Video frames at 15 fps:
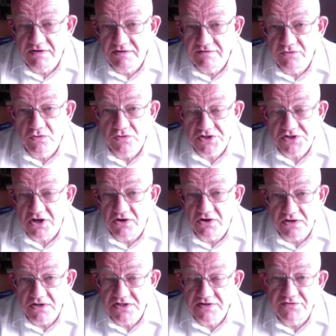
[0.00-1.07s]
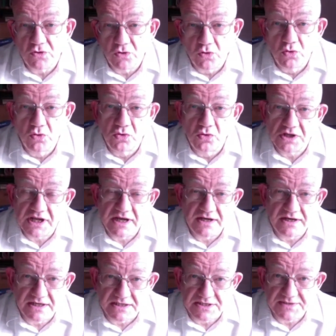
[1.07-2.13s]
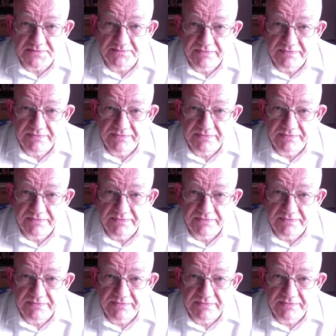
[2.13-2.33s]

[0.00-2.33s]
for scholars of all kinds.